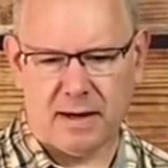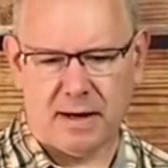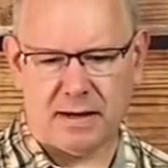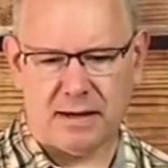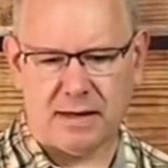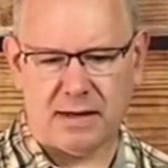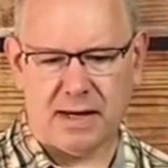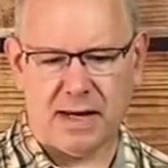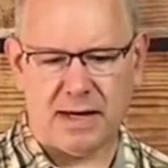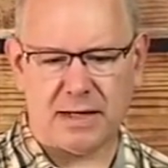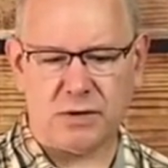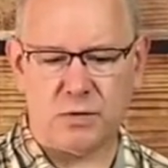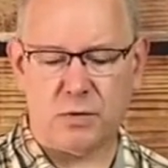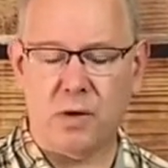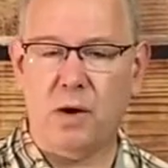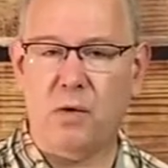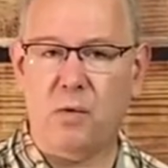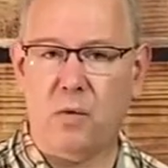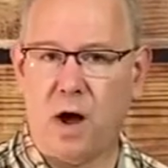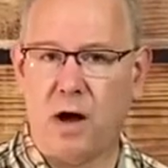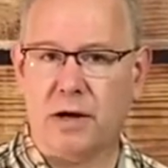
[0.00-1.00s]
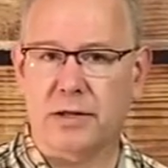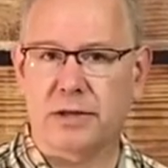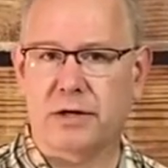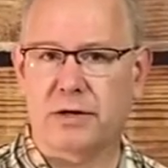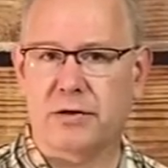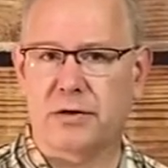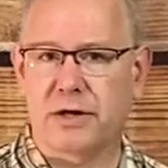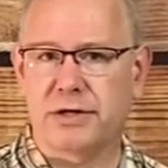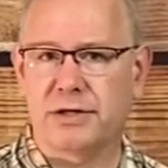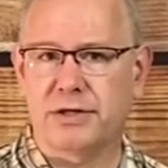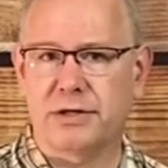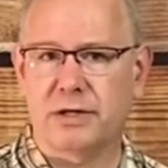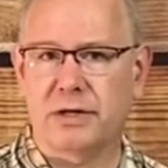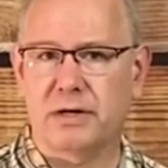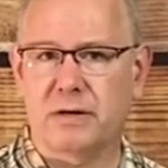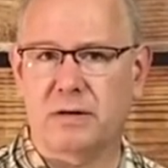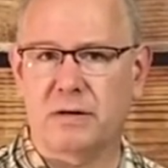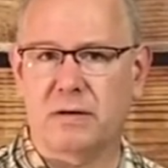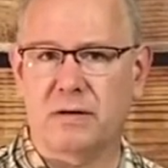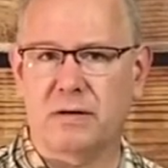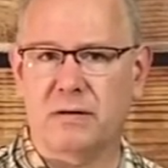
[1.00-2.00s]
As we walk the
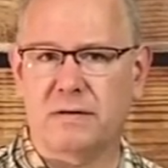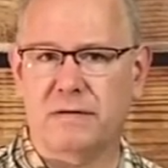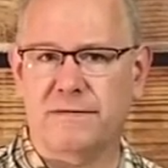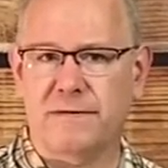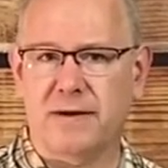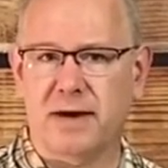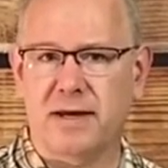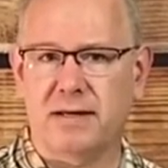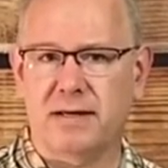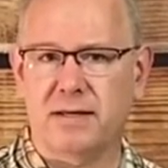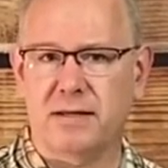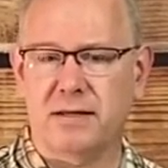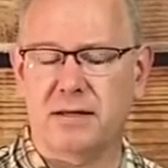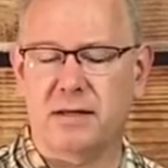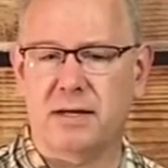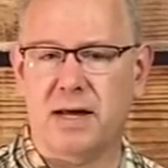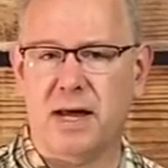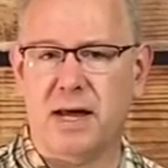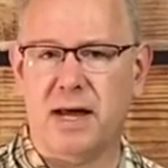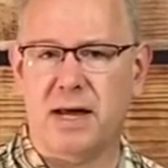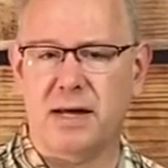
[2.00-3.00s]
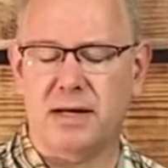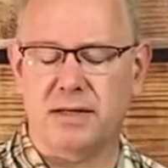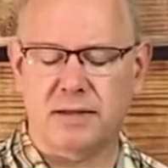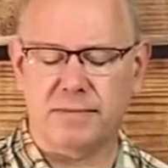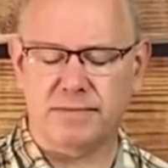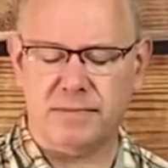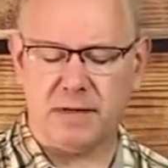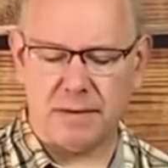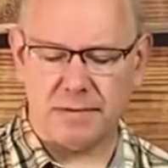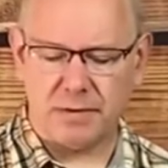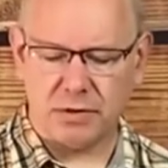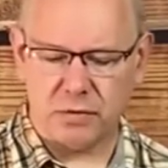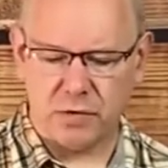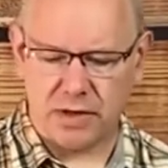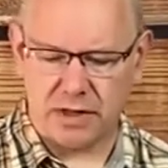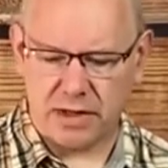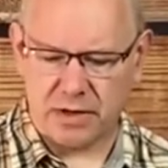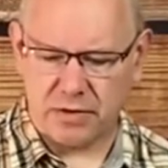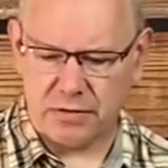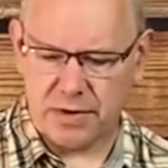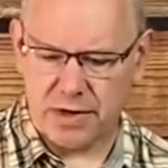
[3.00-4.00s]
Christian faith today, sometimes we
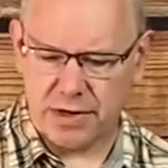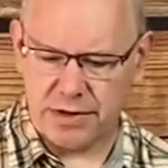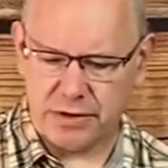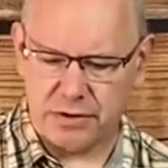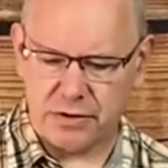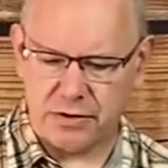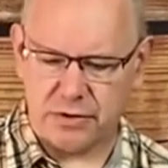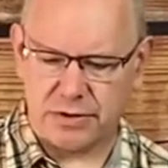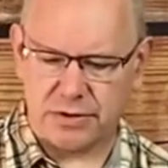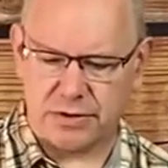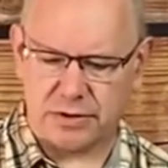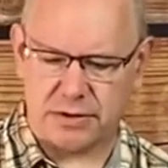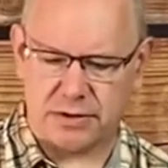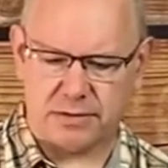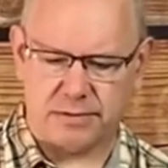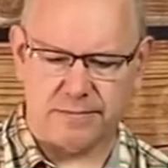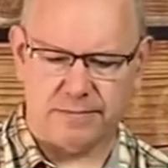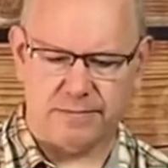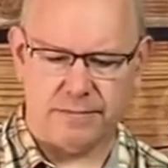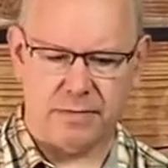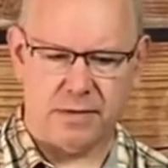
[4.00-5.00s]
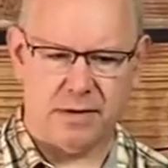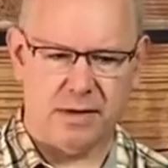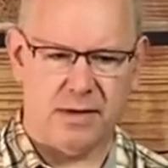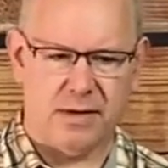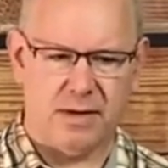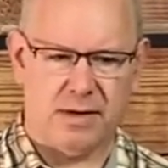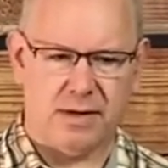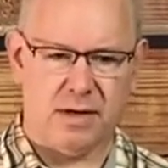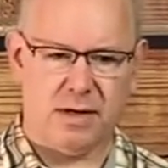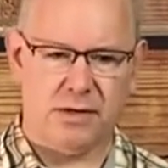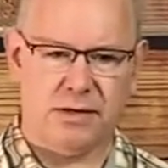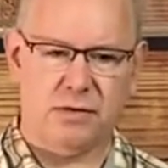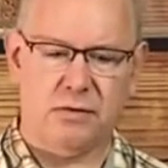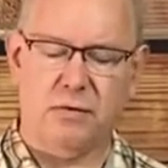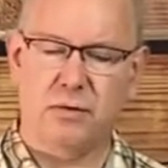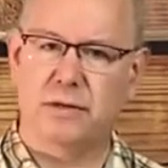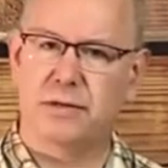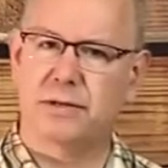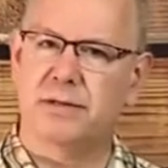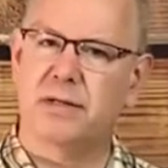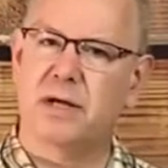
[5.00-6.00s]
can reduce it to
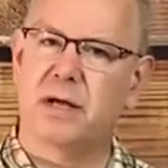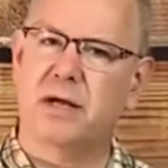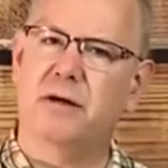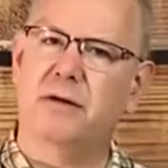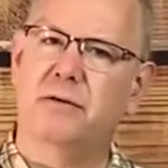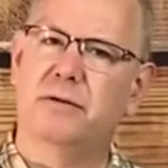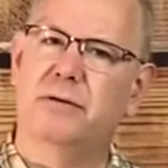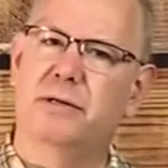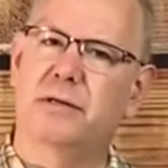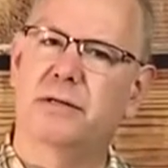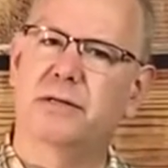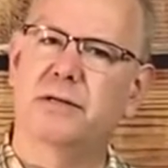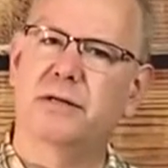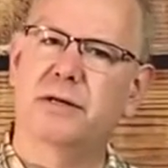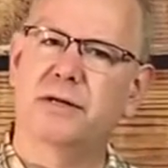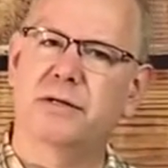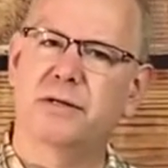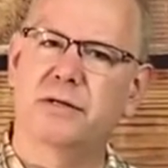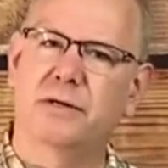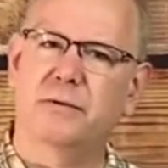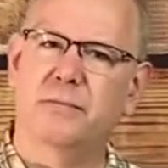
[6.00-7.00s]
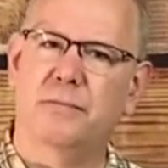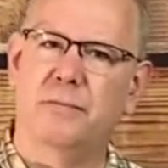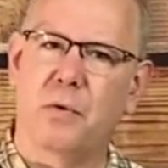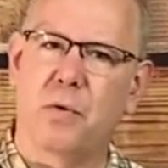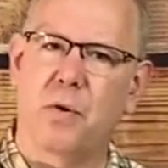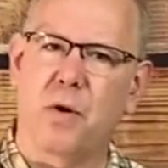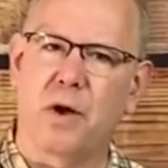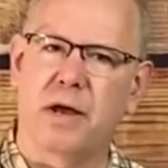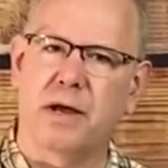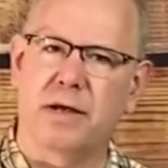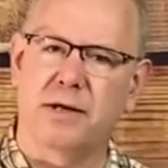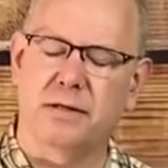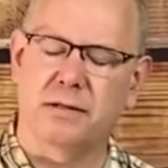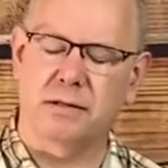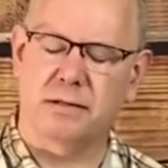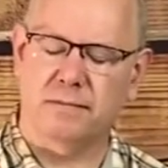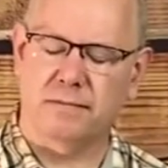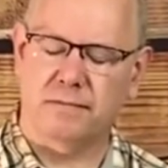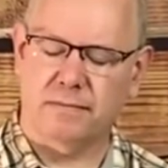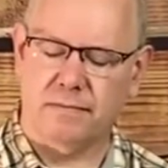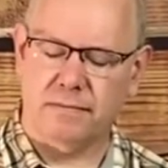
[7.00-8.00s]
a single decision point
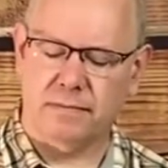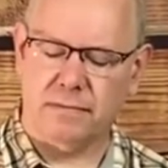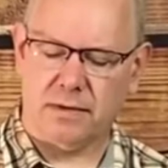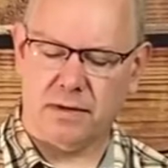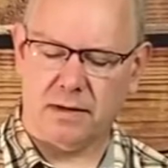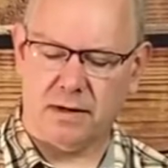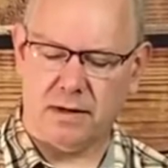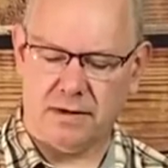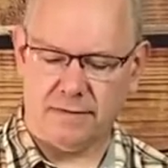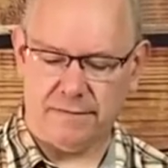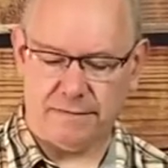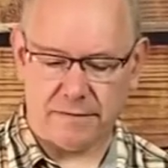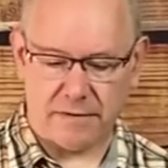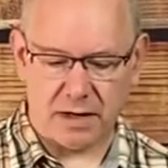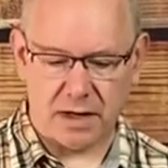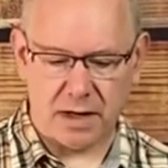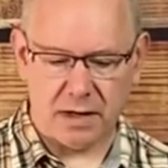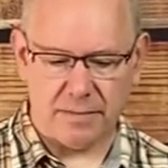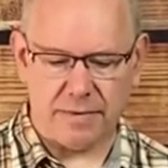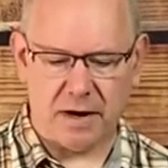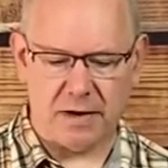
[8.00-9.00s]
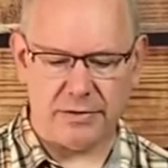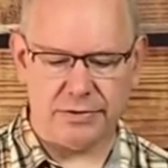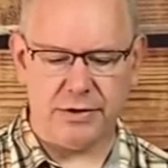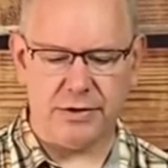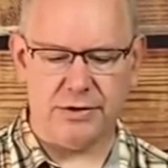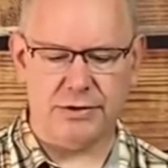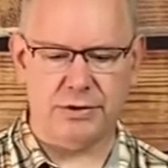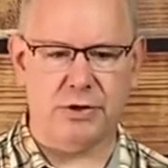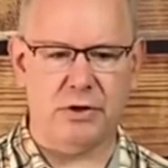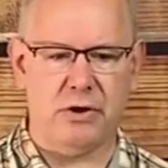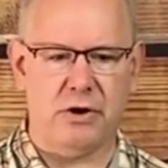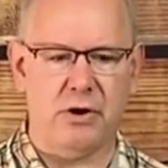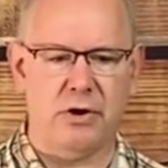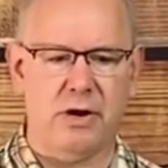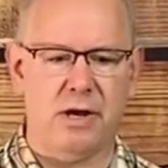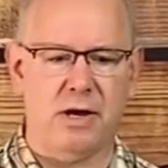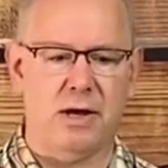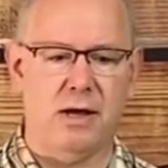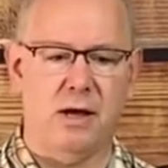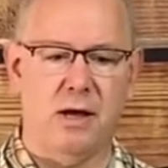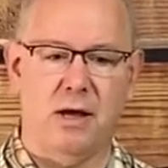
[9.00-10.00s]
and forget about the
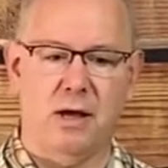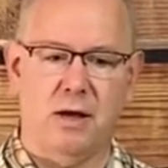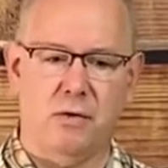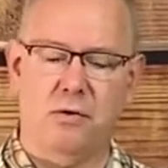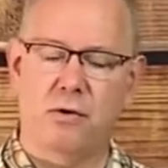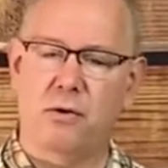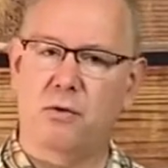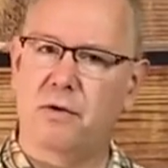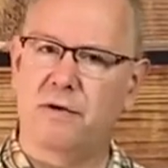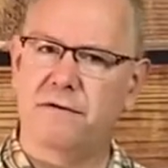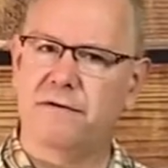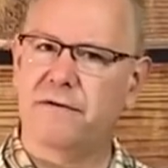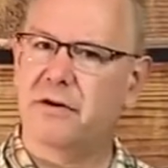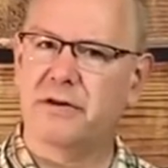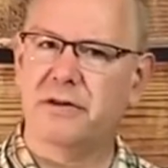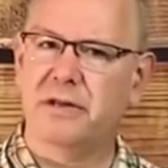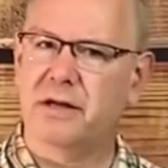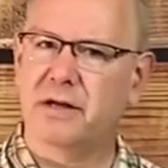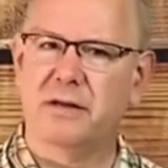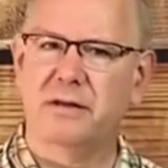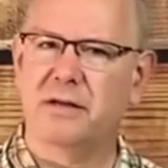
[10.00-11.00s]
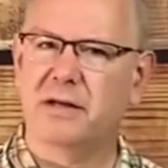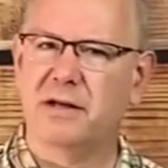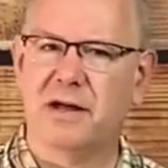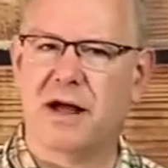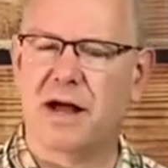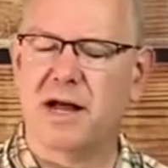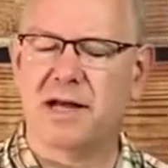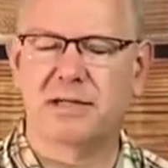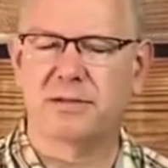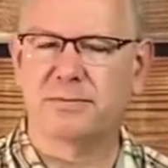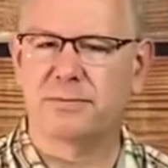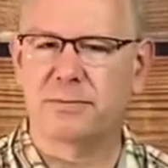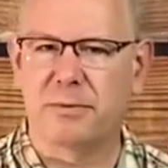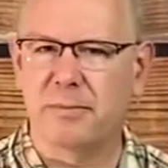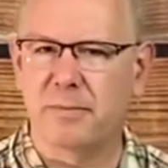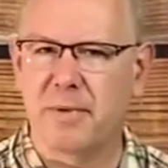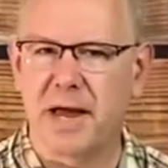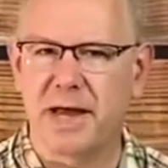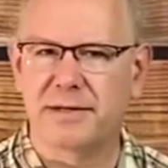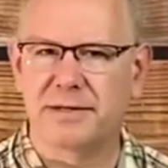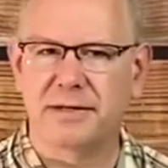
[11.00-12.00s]
journey. We've heard the gospel
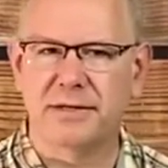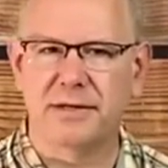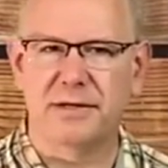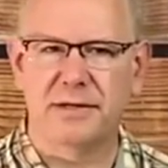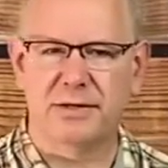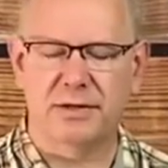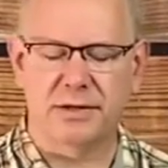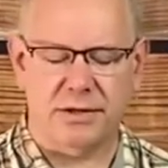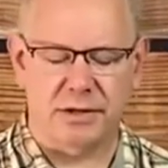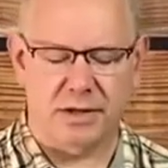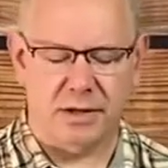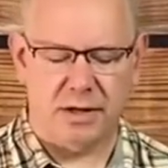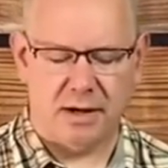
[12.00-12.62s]
message.